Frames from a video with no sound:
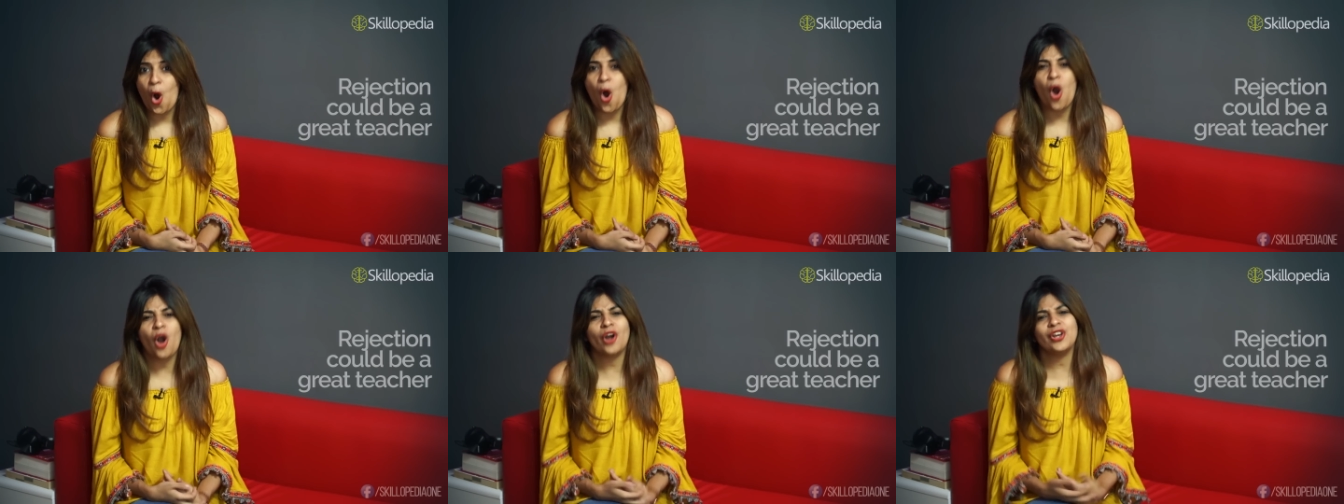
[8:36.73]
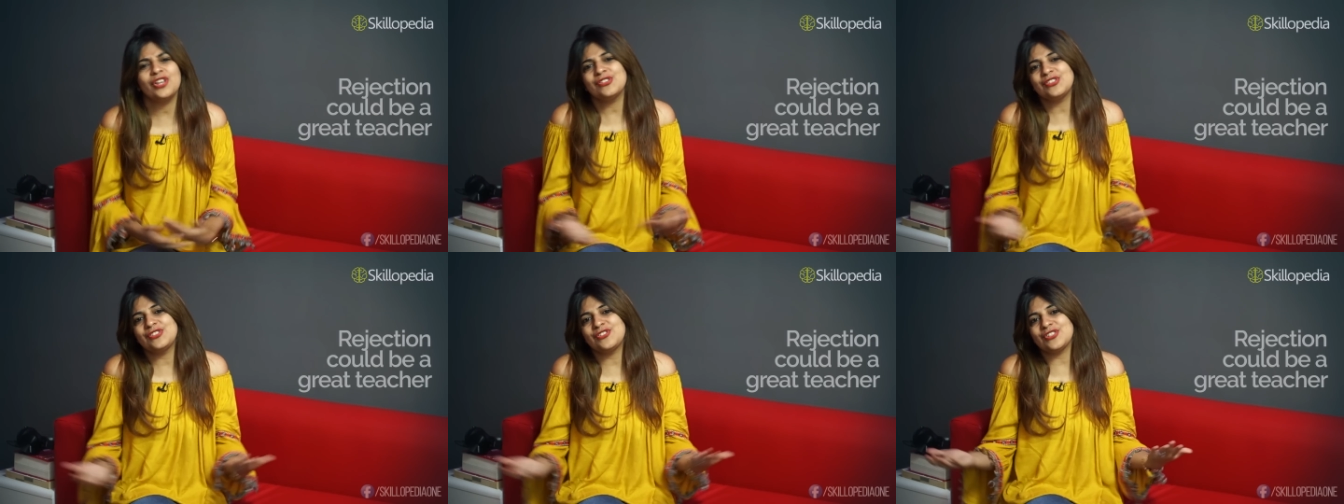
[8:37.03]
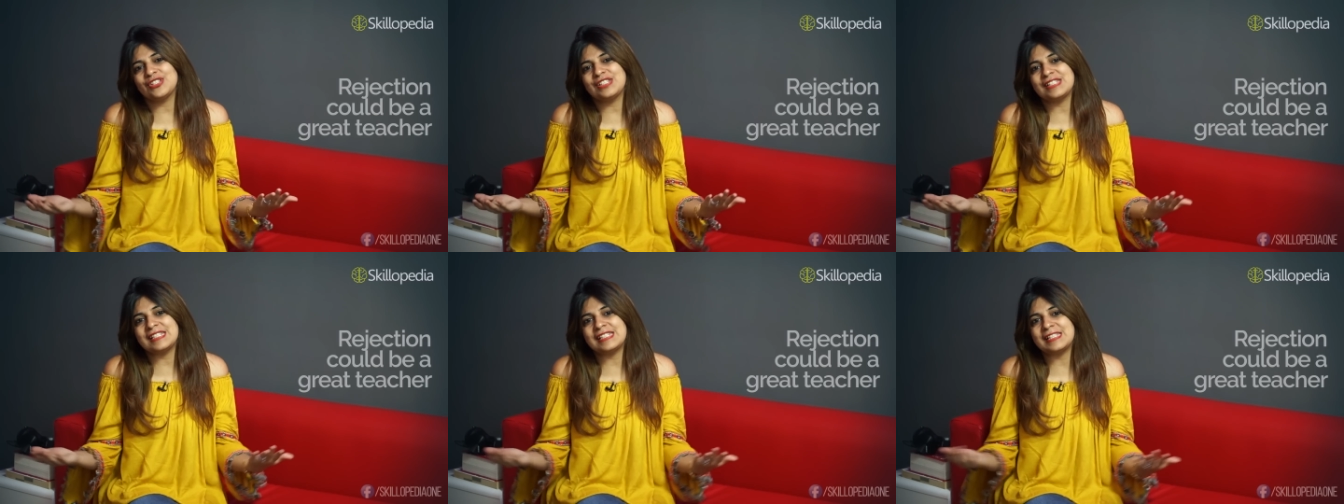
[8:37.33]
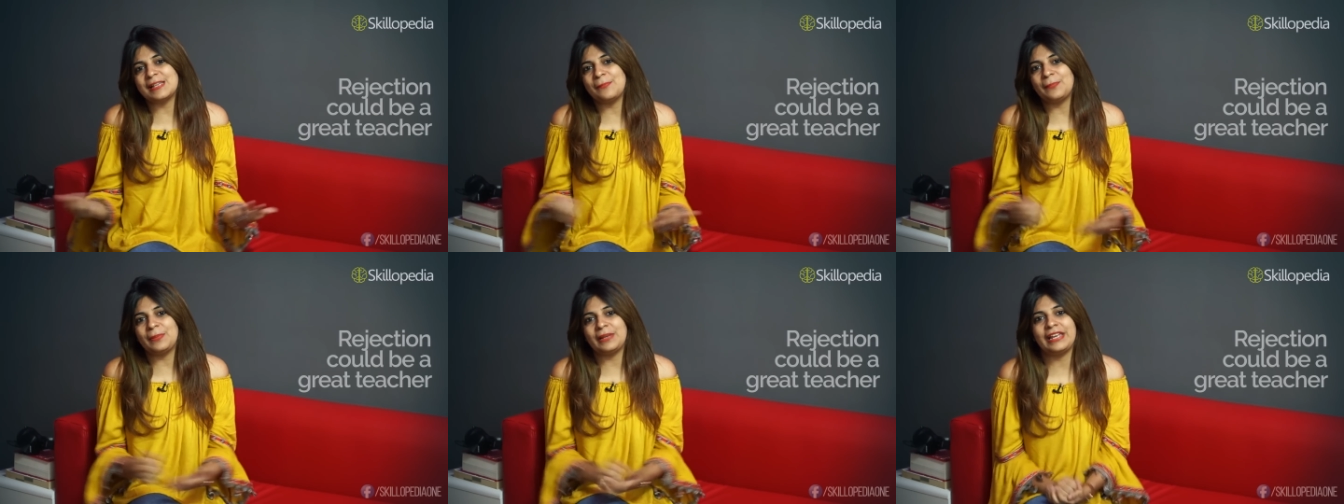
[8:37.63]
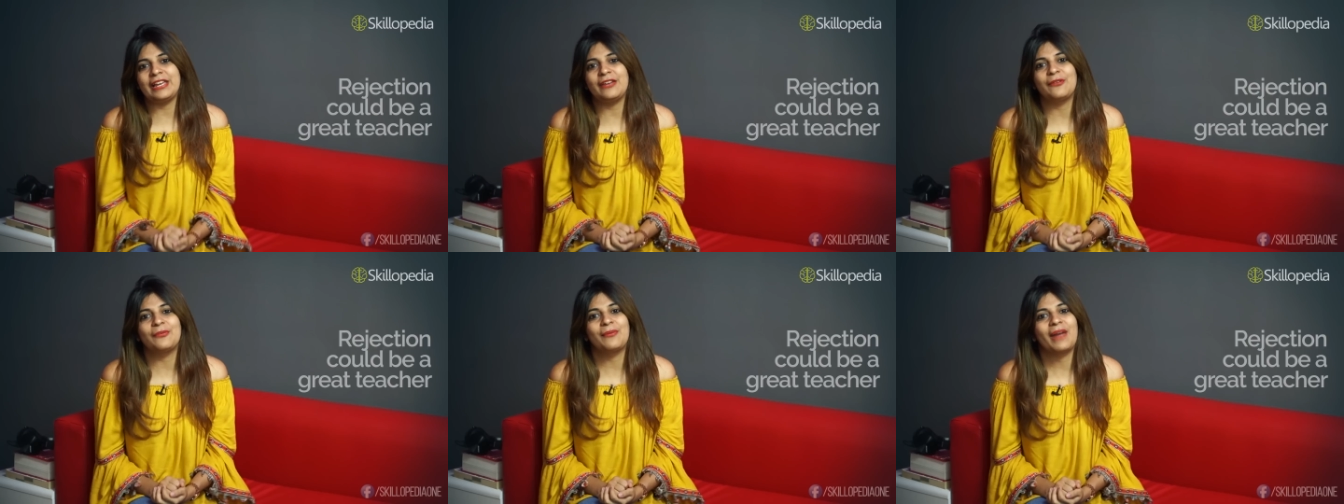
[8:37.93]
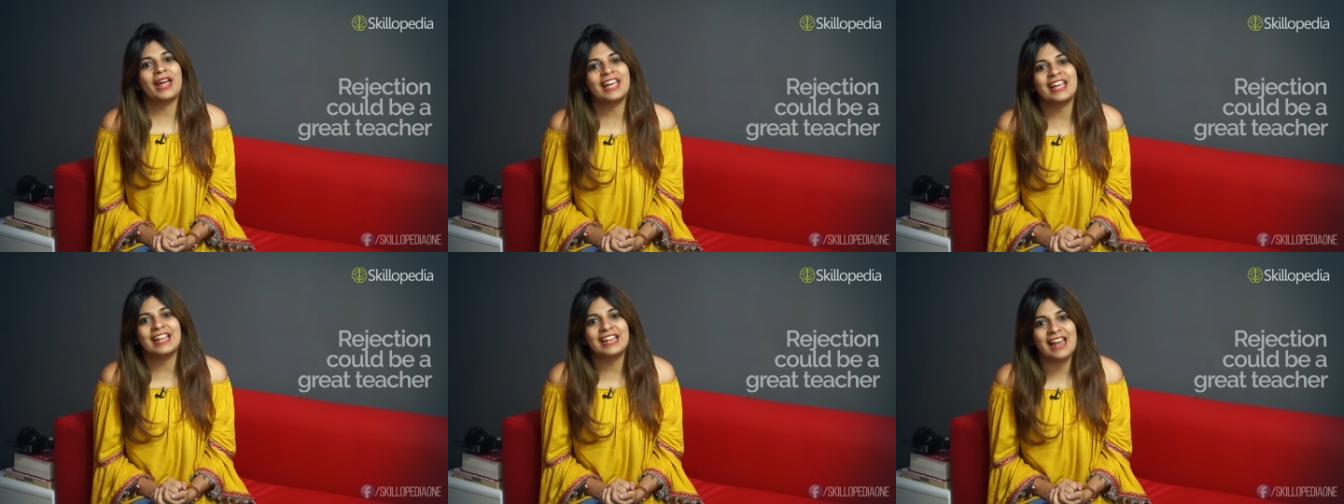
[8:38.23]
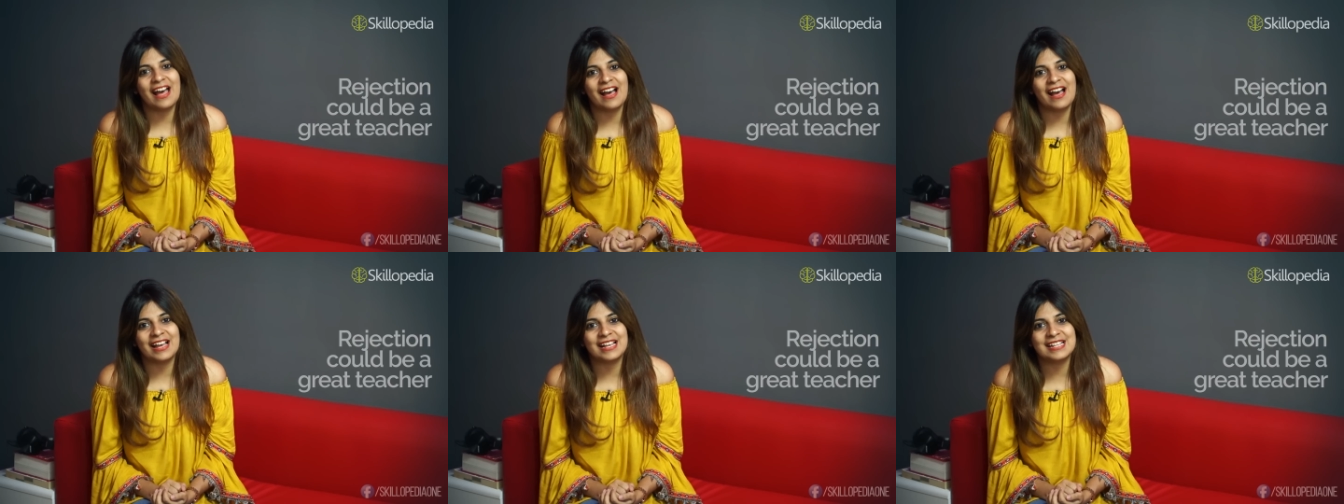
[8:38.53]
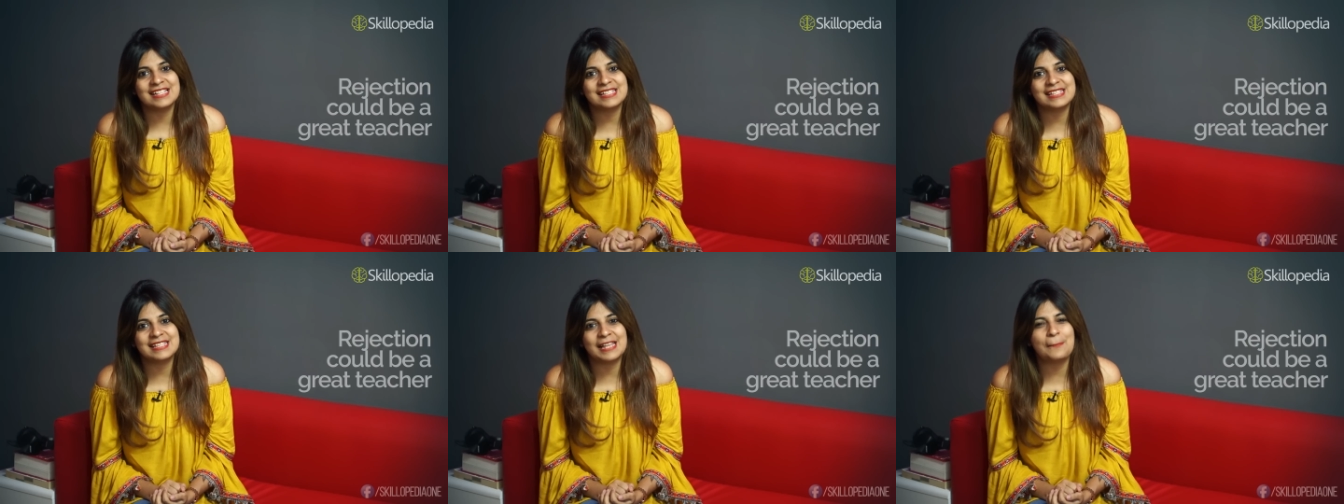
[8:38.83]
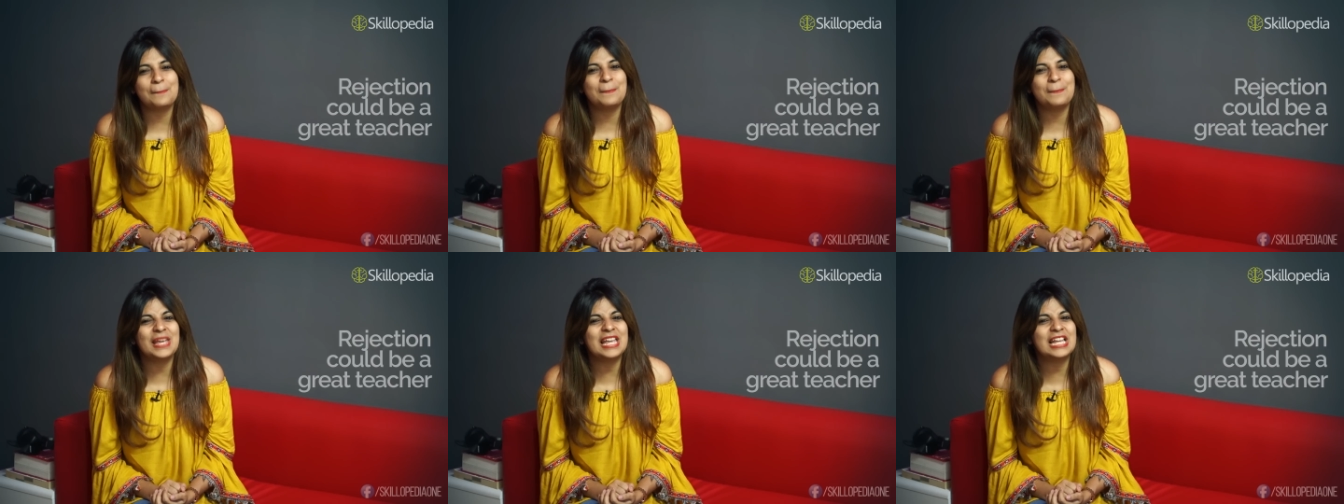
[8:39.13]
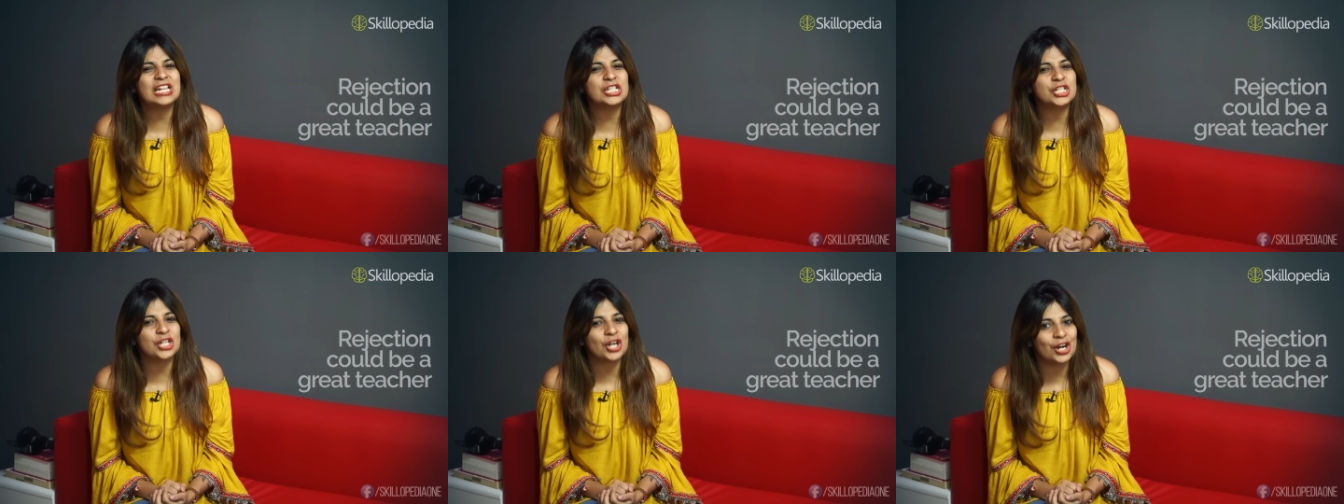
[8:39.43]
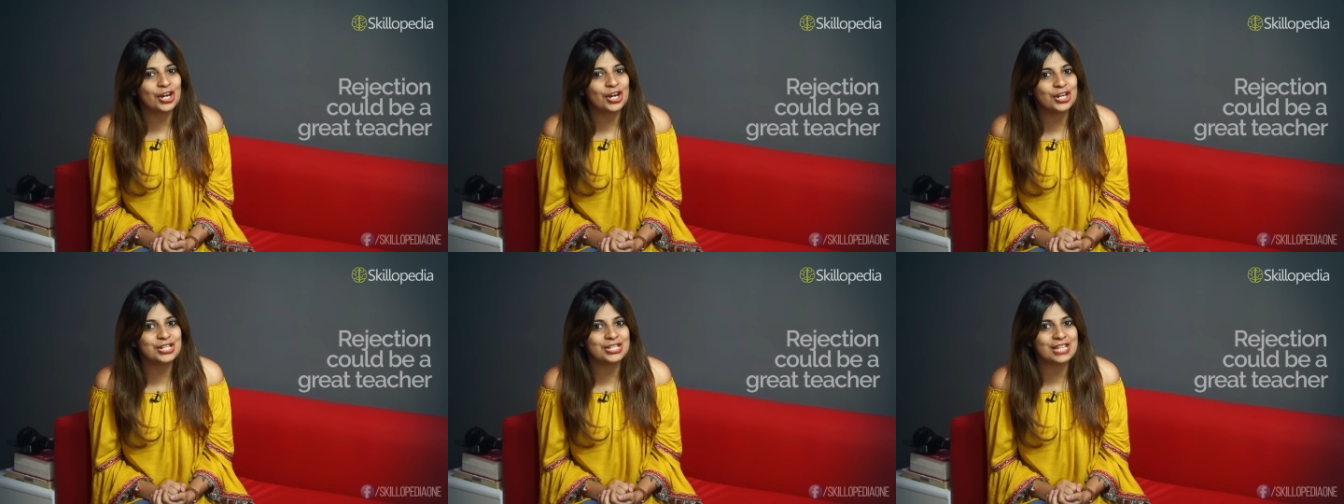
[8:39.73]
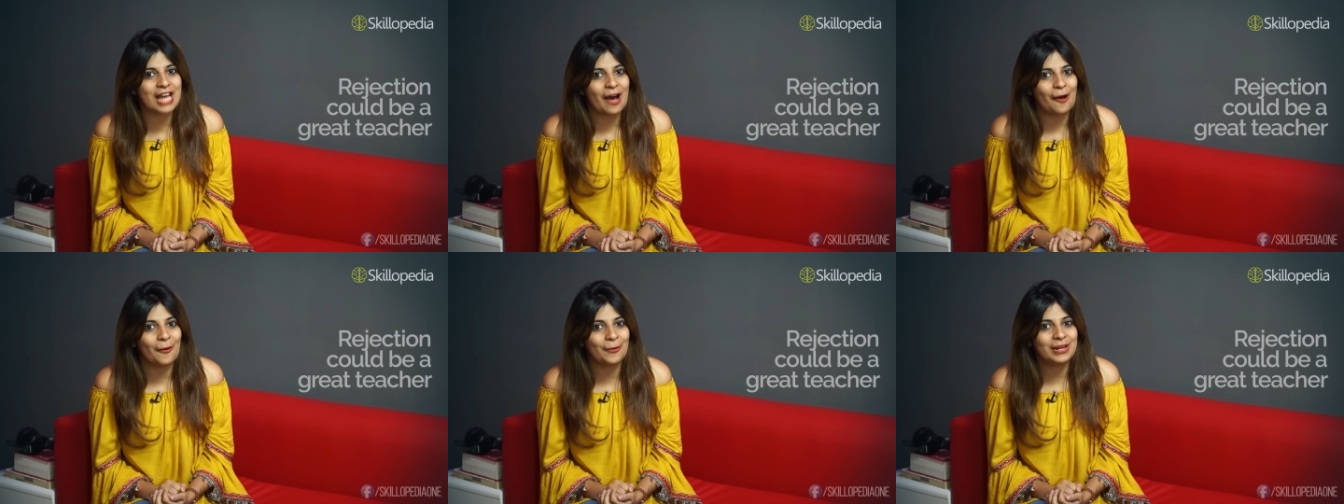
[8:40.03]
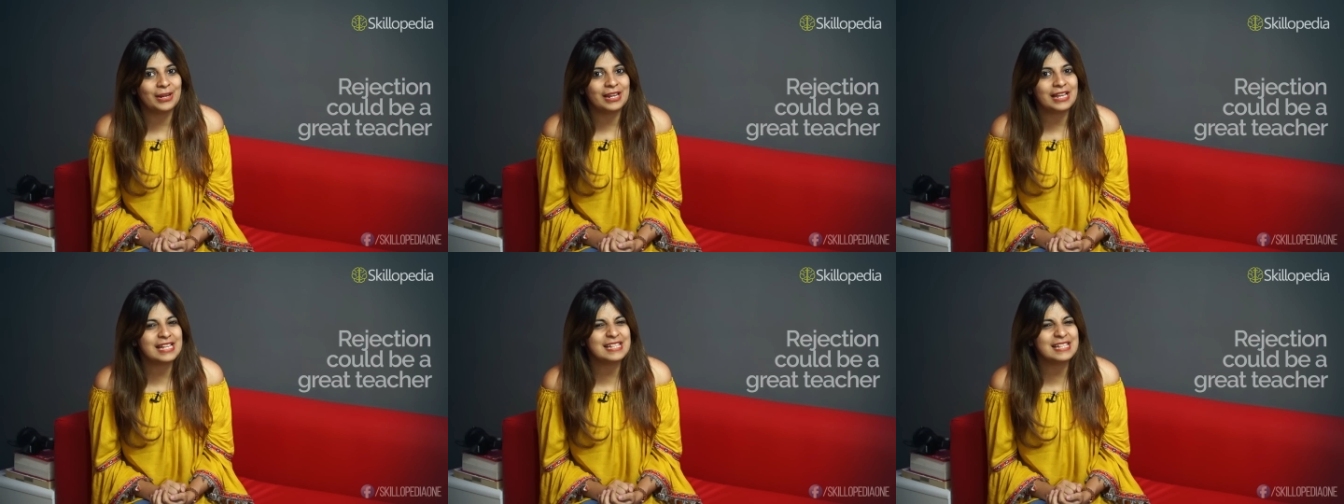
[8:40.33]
or you just simply recognize that being turned down